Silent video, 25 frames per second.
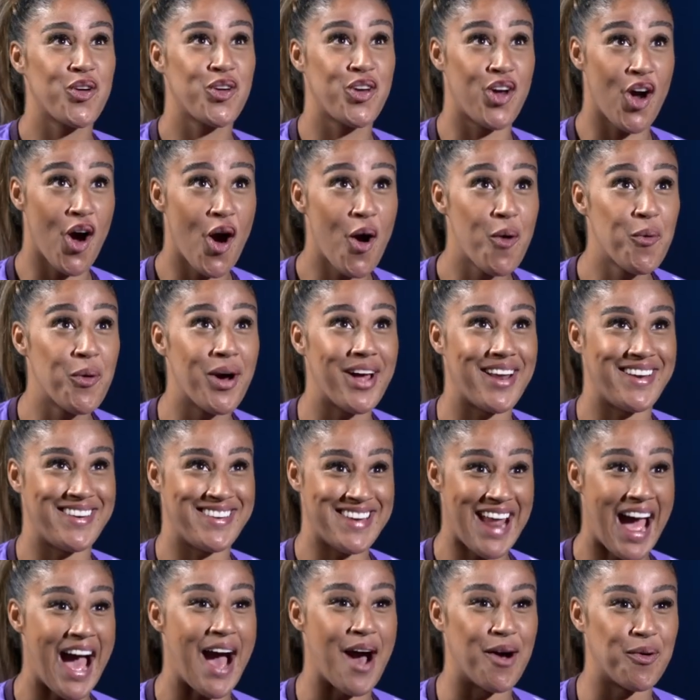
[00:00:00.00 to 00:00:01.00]
go
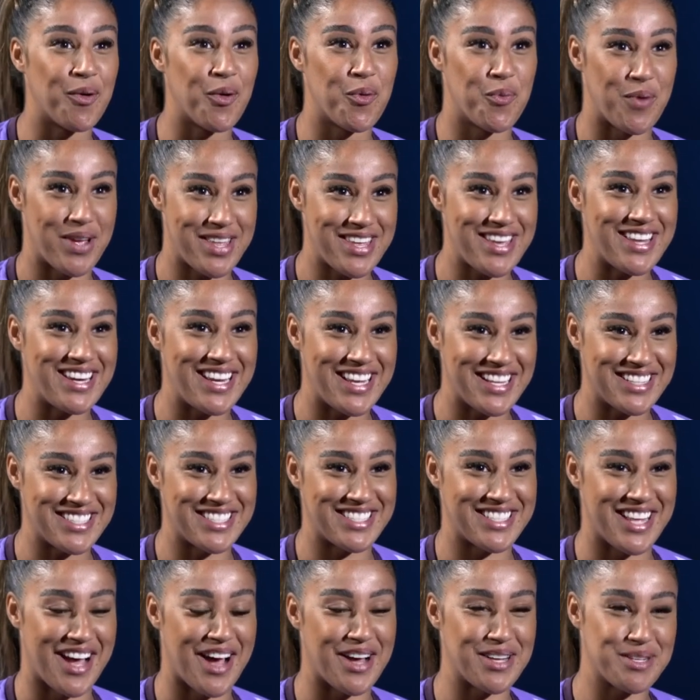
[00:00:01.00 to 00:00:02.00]
now when you need to
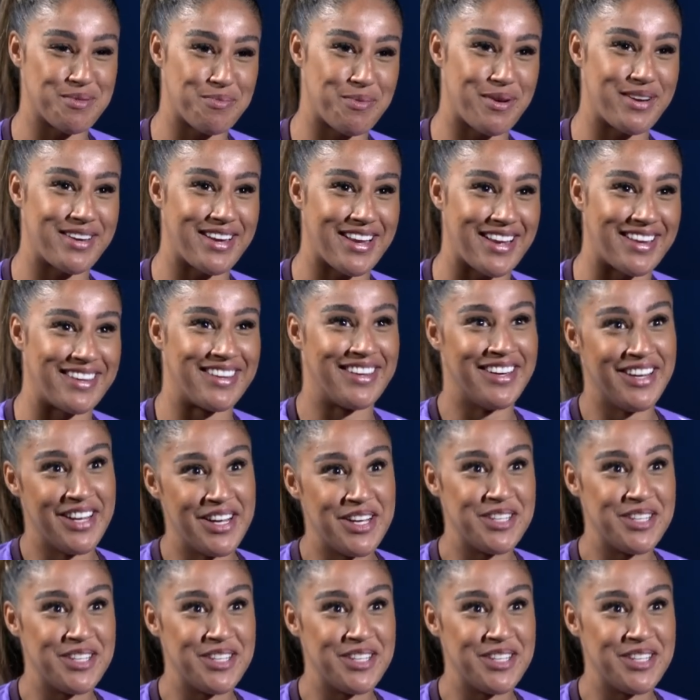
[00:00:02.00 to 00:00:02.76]
start sprinting.